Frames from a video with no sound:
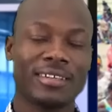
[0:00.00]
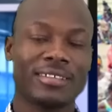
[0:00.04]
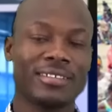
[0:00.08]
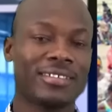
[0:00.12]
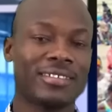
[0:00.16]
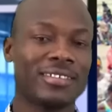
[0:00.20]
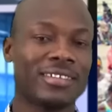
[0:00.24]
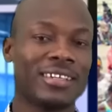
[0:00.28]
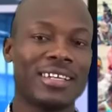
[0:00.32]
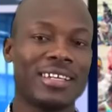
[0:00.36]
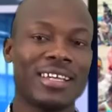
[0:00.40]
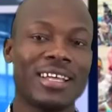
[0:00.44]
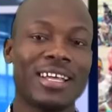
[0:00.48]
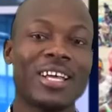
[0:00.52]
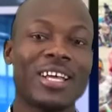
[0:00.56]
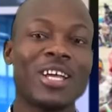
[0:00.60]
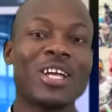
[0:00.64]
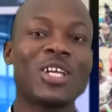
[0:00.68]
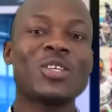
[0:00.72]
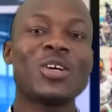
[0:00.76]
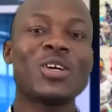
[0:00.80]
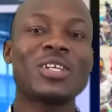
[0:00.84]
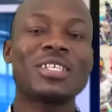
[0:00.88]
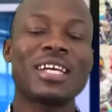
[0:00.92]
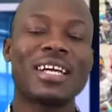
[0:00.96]

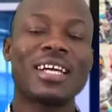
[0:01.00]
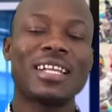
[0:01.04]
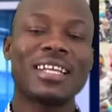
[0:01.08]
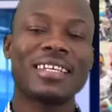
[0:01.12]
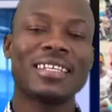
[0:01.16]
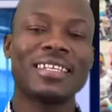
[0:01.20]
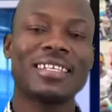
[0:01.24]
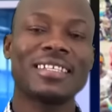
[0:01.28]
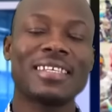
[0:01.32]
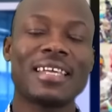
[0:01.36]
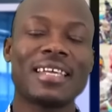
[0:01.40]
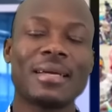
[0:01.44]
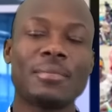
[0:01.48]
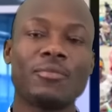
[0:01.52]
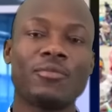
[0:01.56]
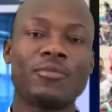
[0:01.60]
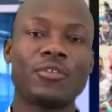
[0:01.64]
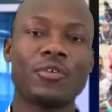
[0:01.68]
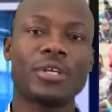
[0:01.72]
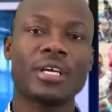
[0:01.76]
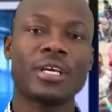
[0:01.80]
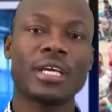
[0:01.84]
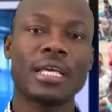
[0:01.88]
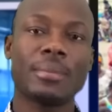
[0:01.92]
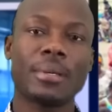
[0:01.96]
it just like the term
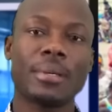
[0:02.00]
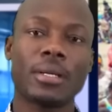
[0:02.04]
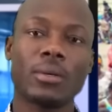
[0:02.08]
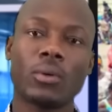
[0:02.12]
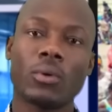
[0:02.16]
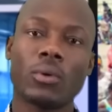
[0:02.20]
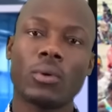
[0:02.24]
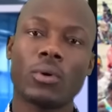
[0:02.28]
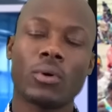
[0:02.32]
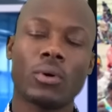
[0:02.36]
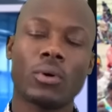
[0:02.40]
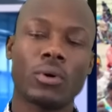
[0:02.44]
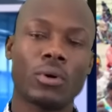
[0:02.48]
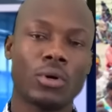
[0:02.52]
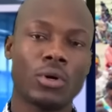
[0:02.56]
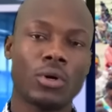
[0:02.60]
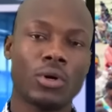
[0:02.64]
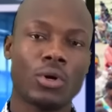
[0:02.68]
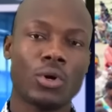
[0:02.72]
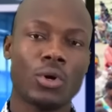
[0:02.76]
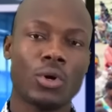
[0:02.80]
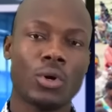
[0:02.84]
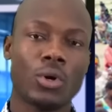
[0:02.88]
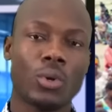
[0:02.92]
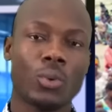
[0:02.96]
for the rebel war,
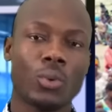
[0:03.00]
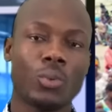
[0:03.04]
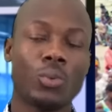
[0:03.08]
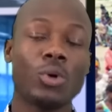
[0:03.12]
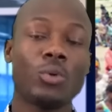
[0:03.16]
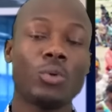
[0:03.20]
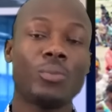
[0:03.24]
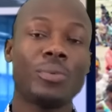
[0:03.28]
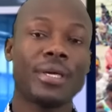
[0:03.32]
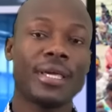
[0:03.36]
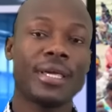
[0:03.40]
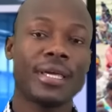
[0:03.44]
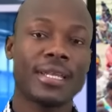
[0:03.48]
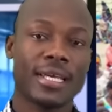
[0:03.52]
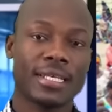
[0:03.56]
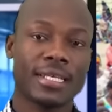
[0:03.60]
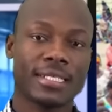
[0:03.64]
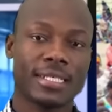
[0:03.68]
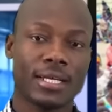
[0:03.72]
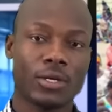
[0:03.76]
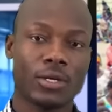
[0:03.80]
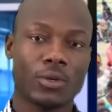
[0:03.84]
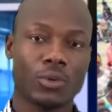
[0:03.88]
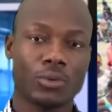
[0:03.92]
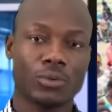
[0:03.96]
we will begin a
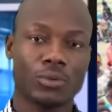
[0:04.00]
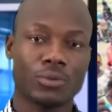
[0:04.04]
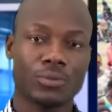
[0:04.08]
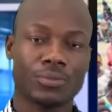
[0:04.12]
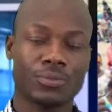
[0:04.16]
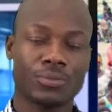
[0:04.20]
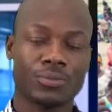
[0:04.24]
salon.